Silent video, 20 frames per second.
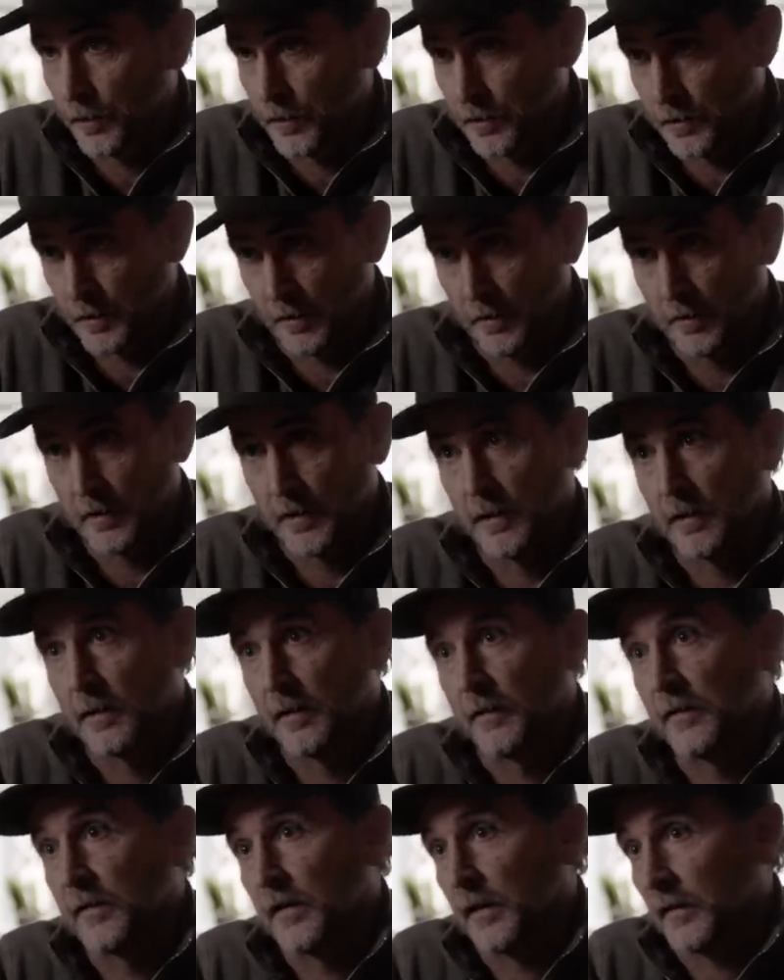which turned
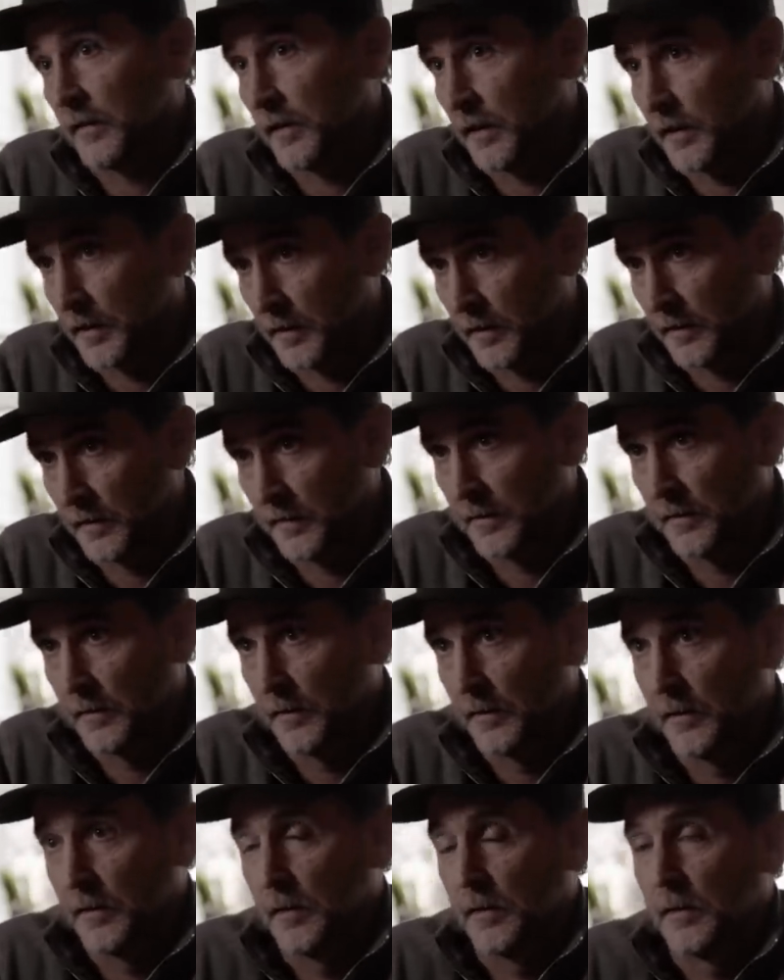into 60 days
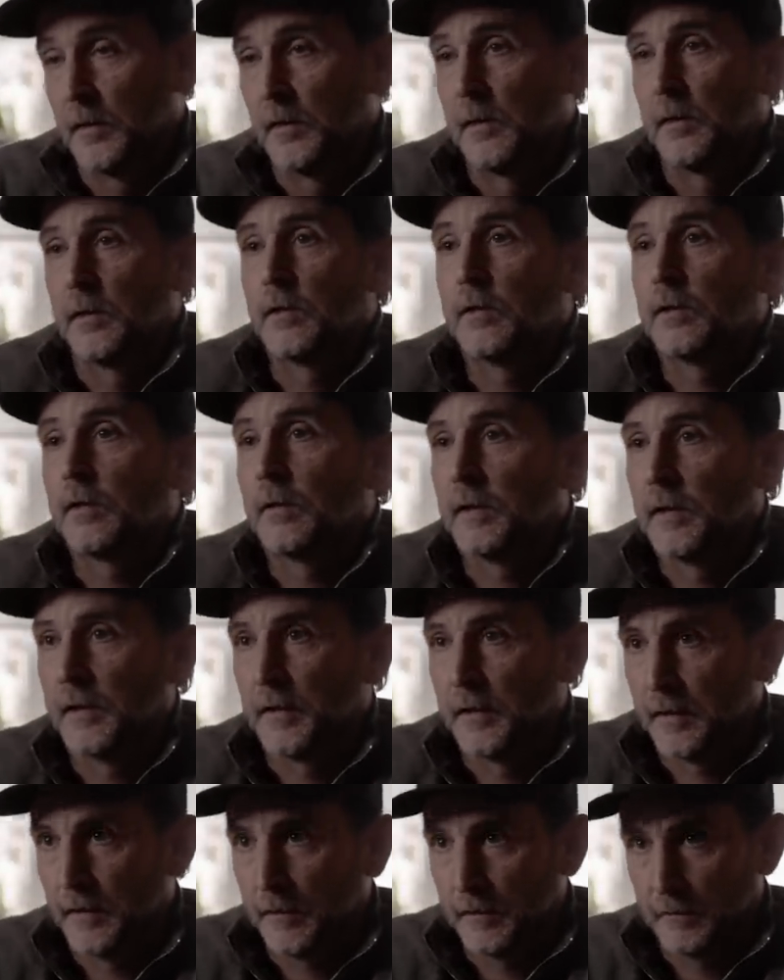turned
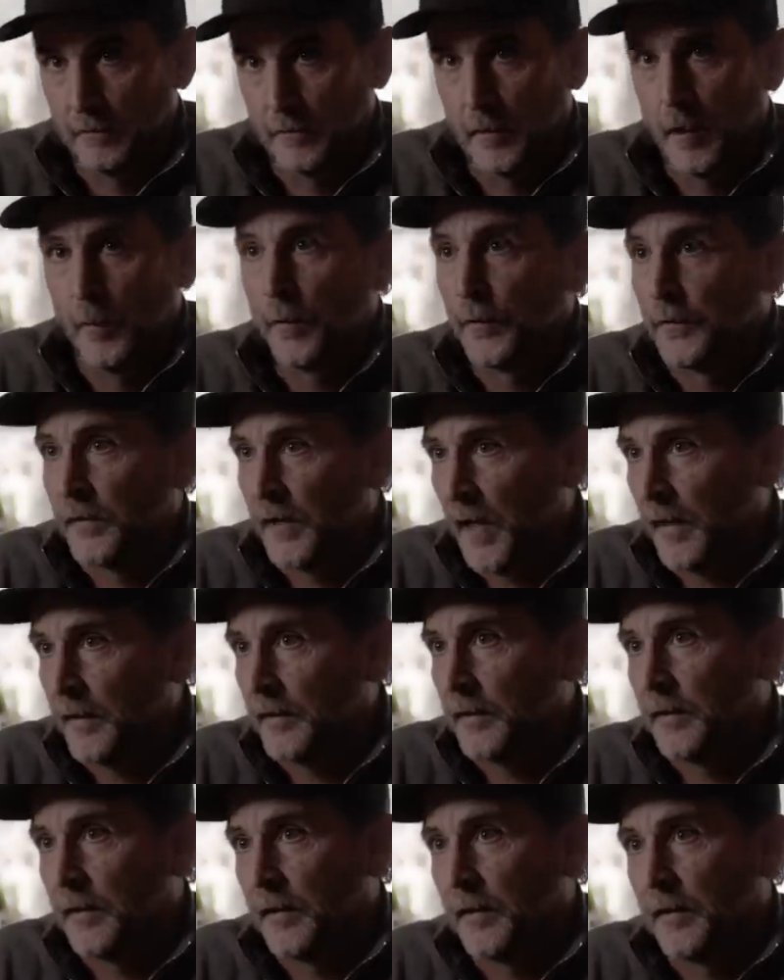into almost
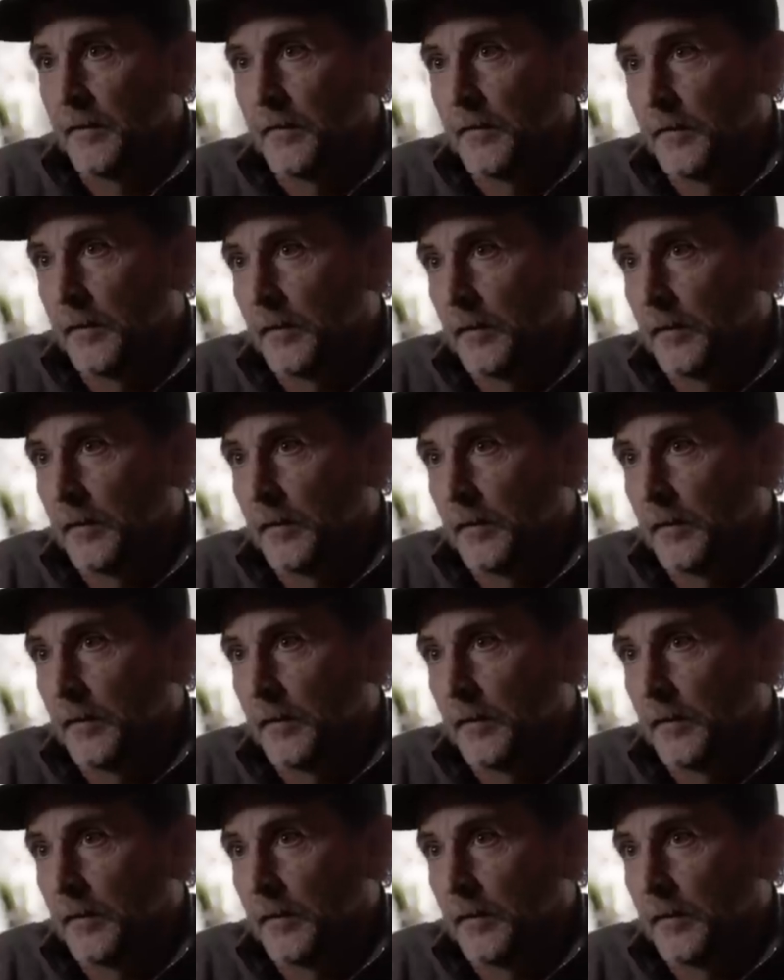90 days.